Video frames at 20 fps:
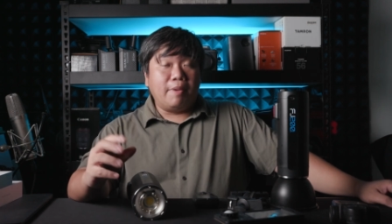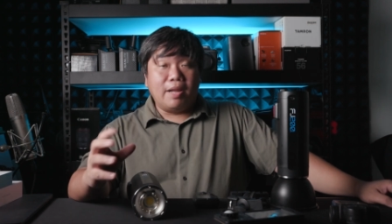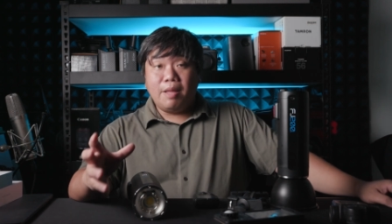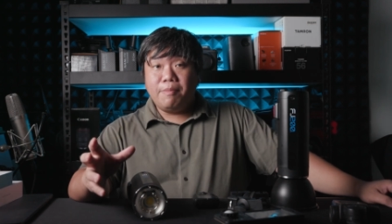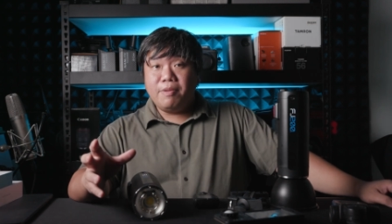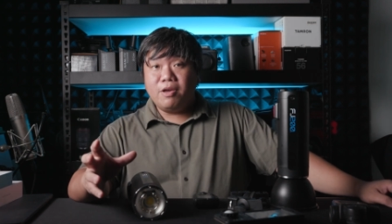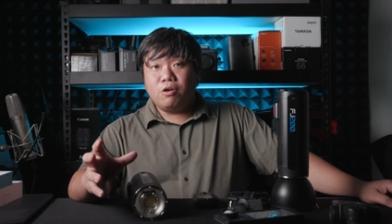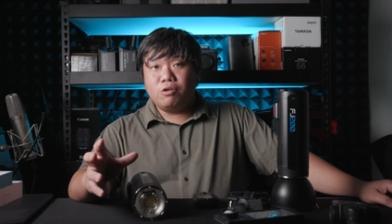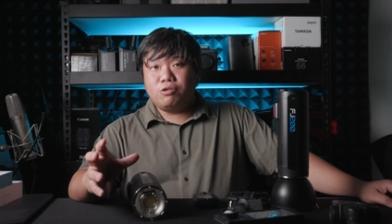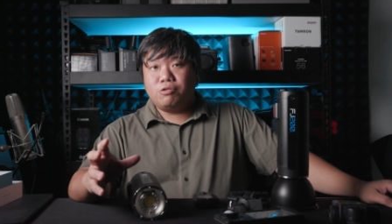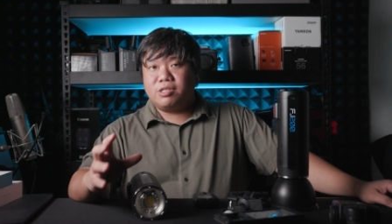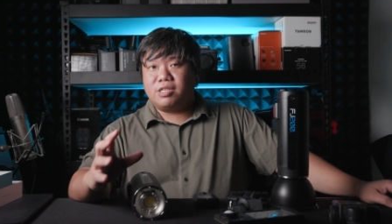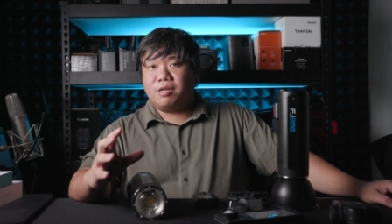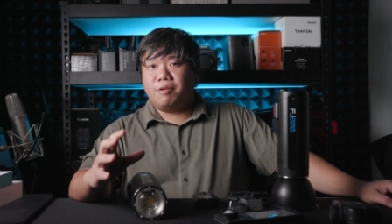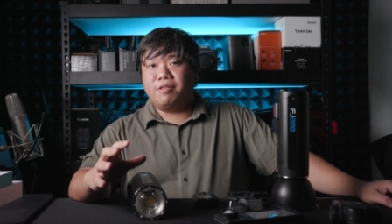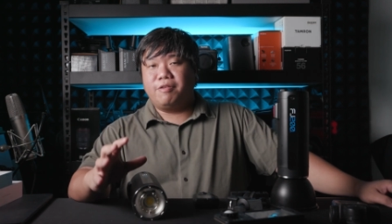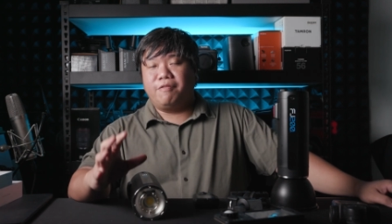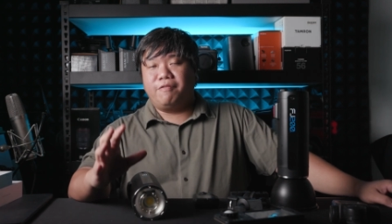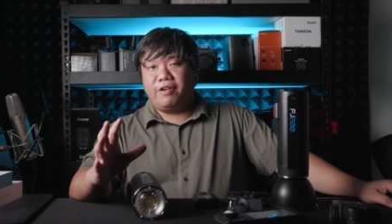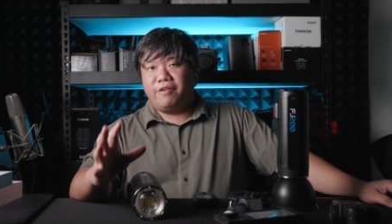But let me go through
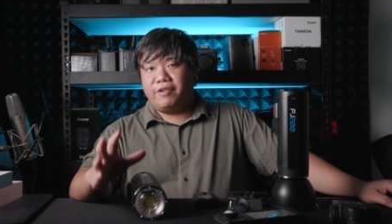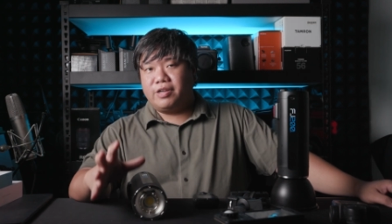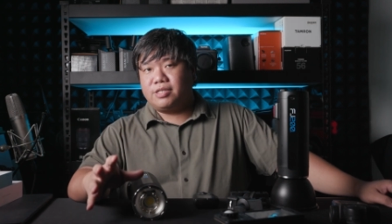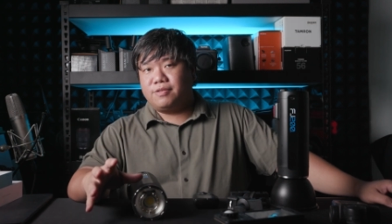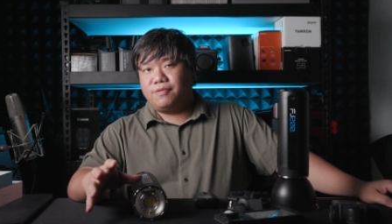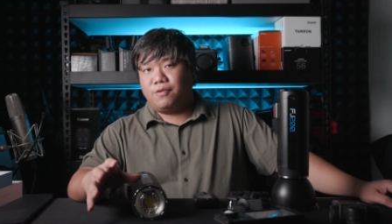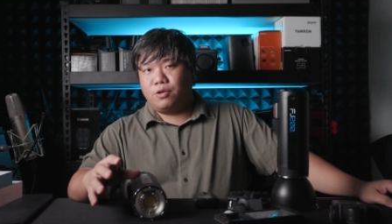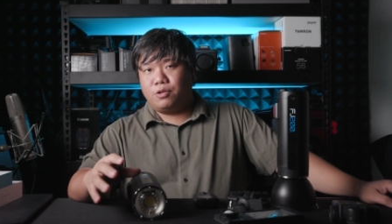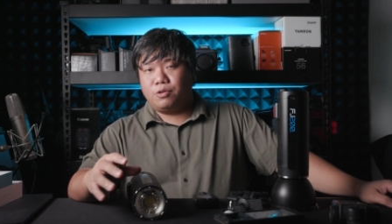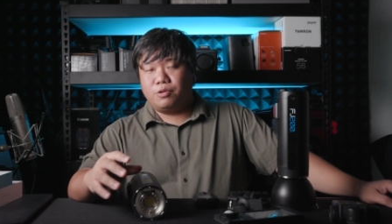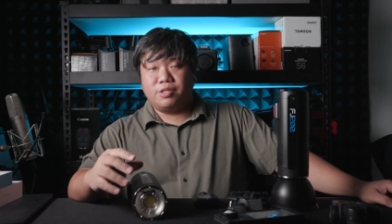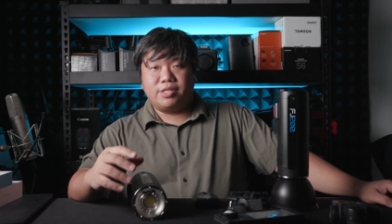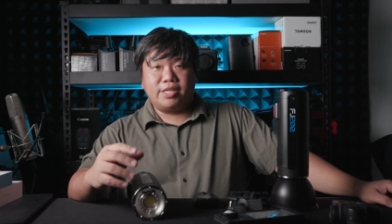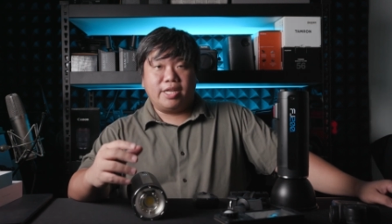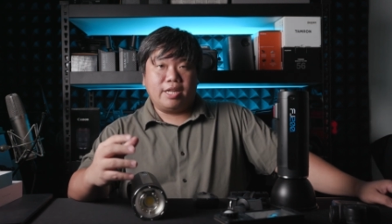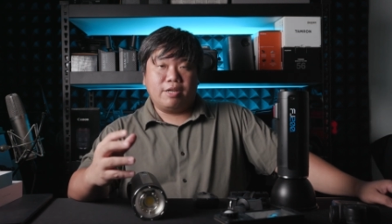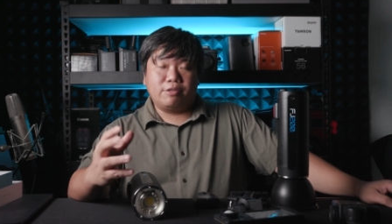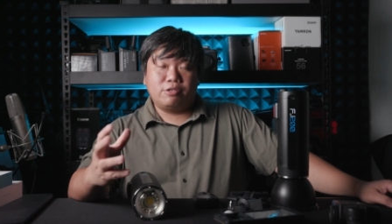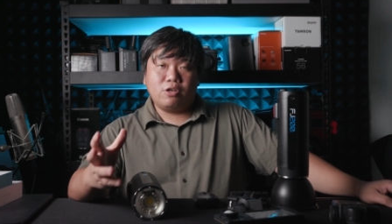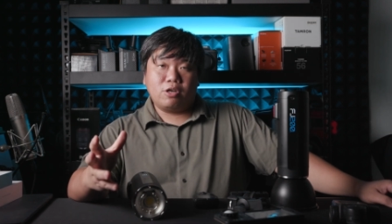some of the various photos
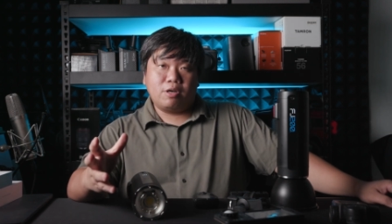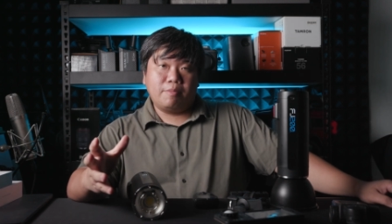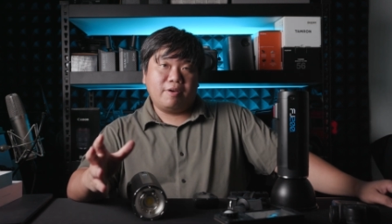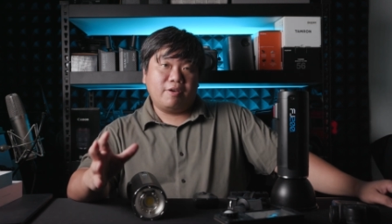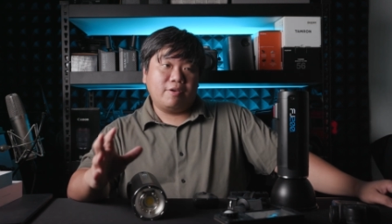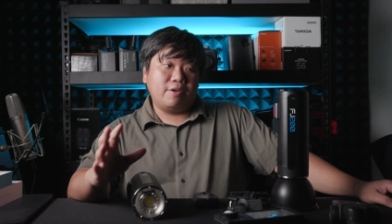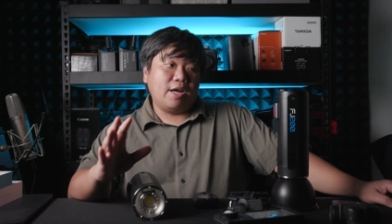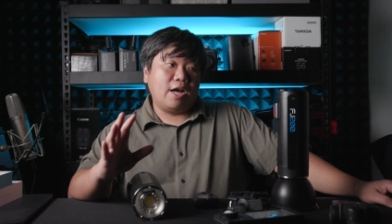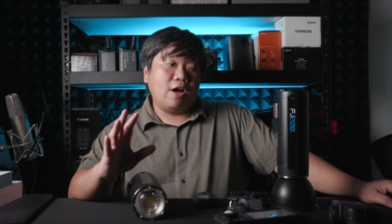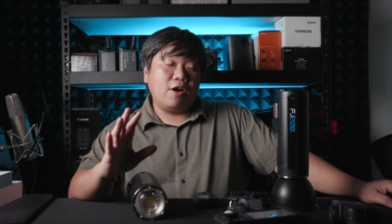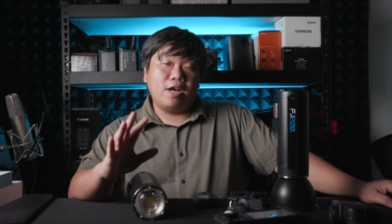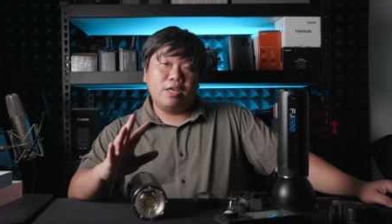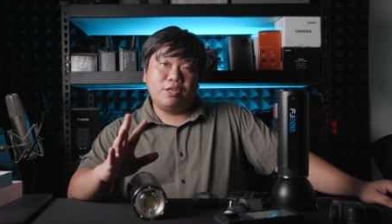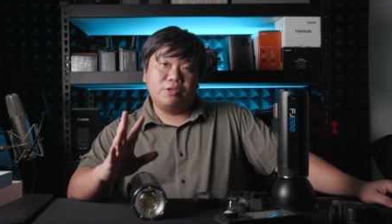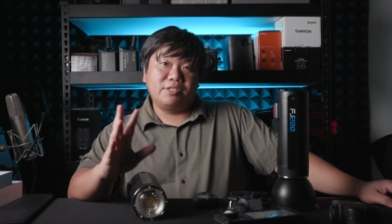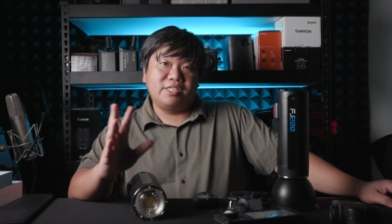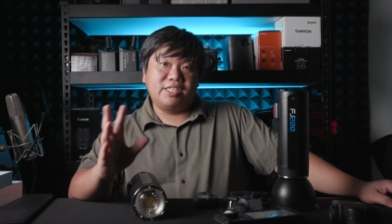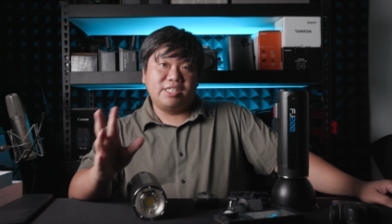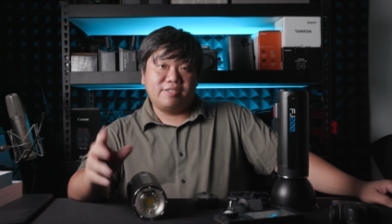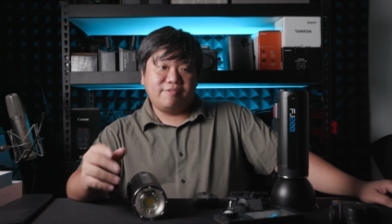and I'll talk about how I
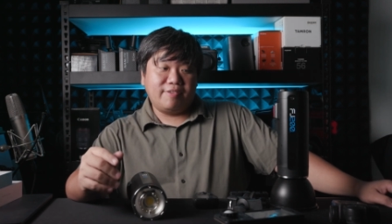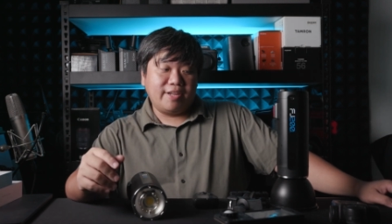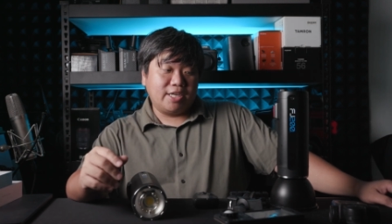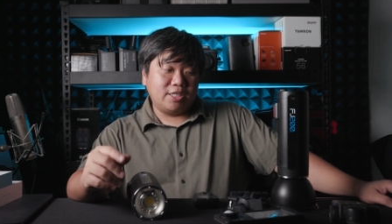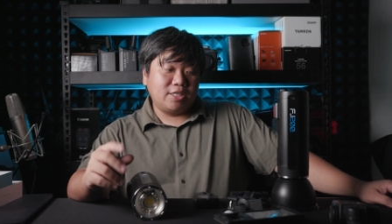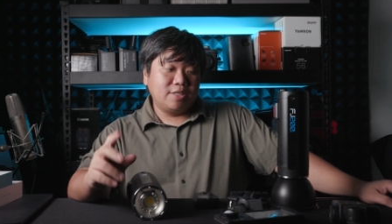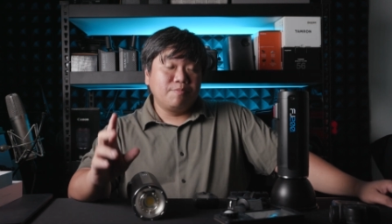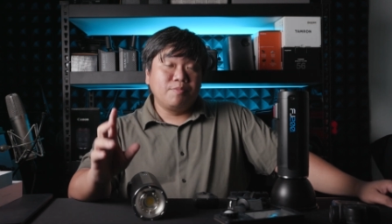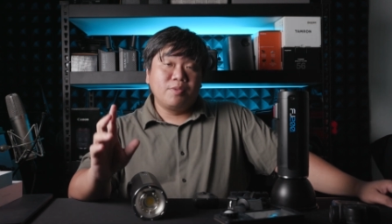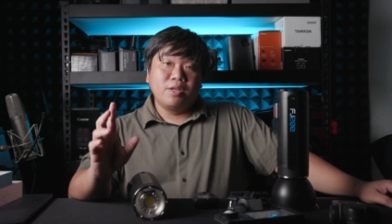use this flash.